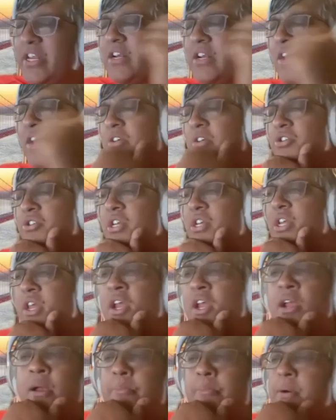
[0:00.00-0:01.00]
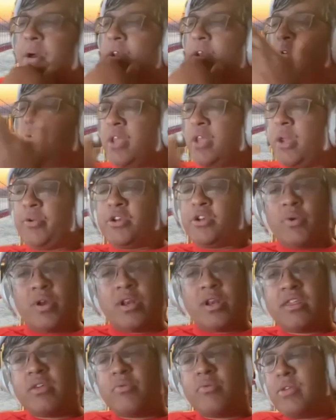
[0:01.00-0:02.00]
technology, but can we do
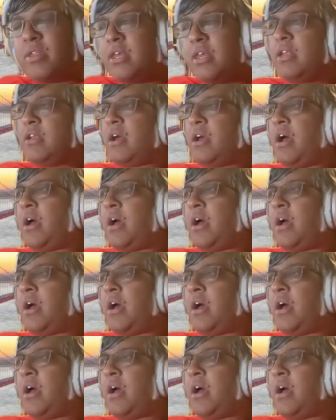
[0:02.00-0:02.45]
anything with it?